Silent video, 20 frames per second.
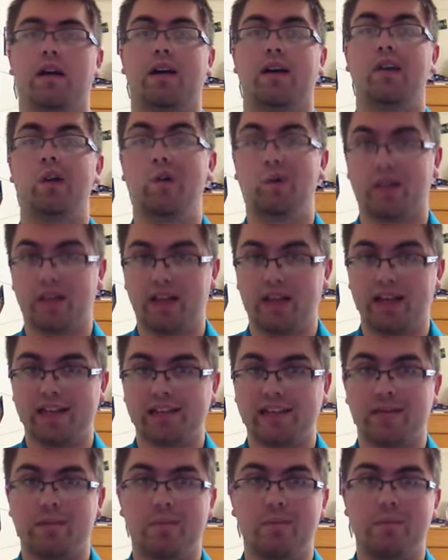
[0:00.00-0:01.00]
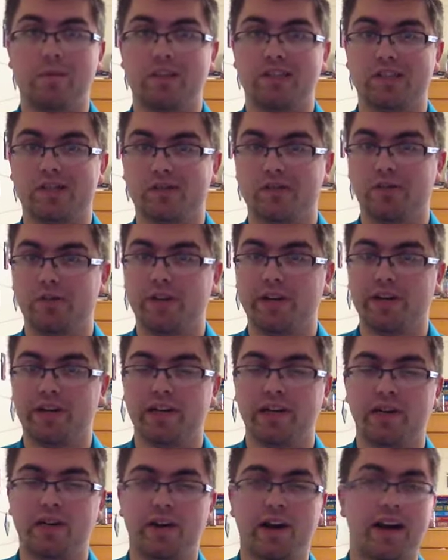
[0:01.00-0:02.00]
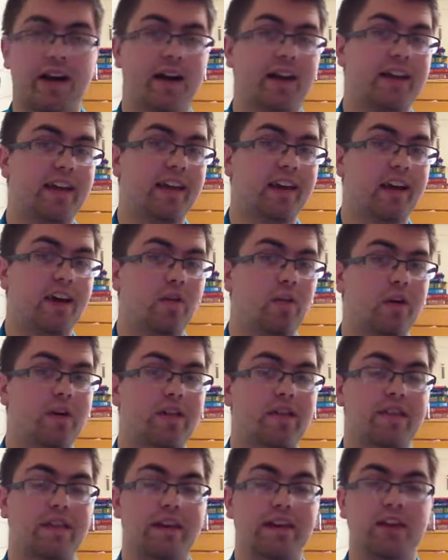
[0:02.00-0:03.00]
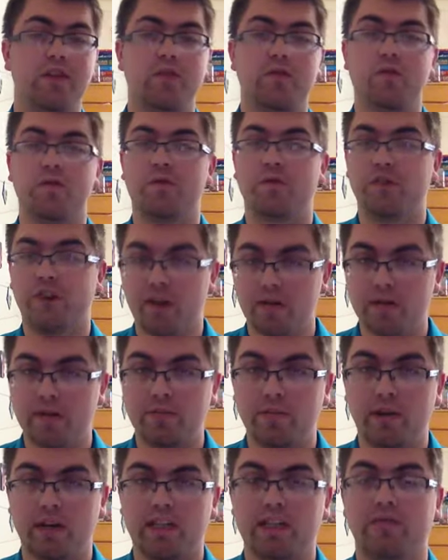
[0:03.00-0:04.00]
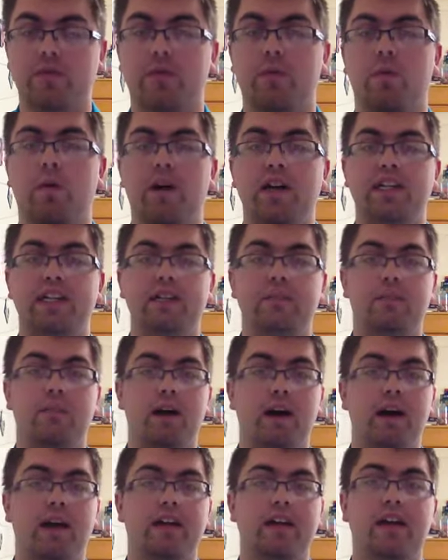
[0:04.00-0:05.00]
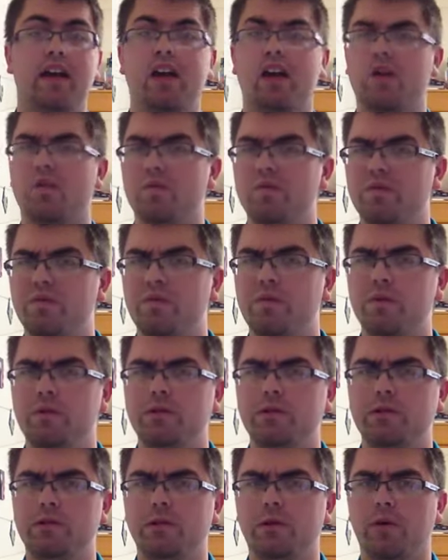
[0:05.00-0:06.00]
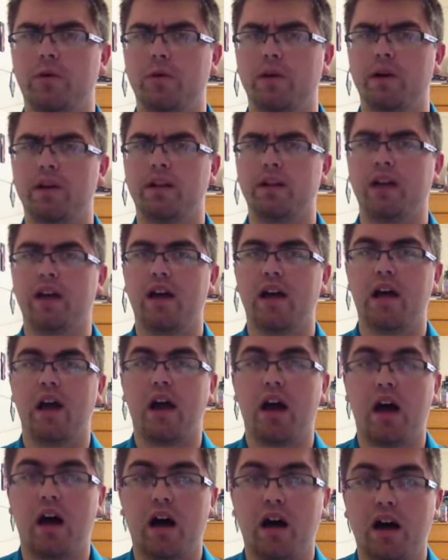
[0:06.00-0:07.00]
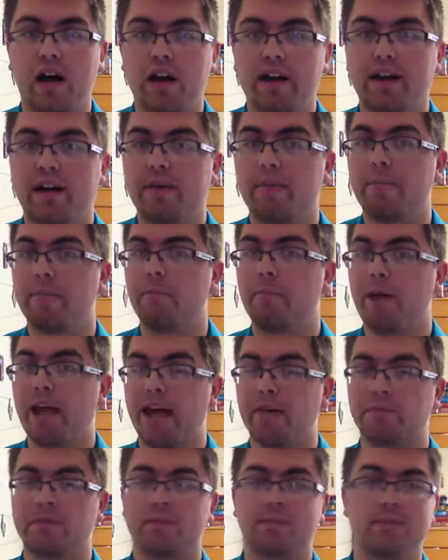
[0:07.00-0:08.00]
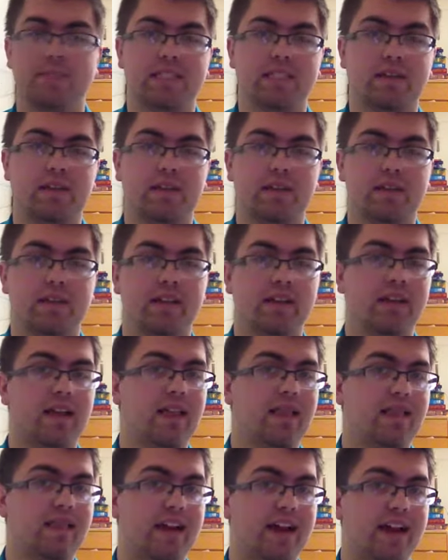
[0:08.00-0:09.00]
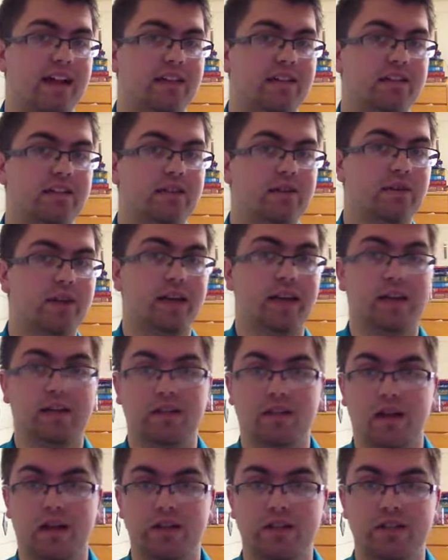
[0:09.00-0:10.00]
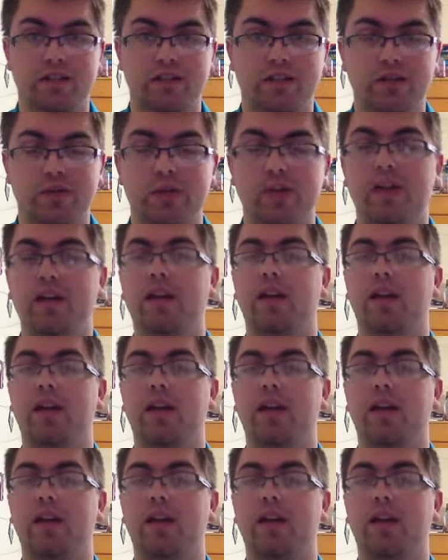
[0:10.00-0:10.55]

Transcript: Hello class, Mr. Green here, and again I want to thank you very much for watching my review tutorial on maps, specifically latitude and longitude.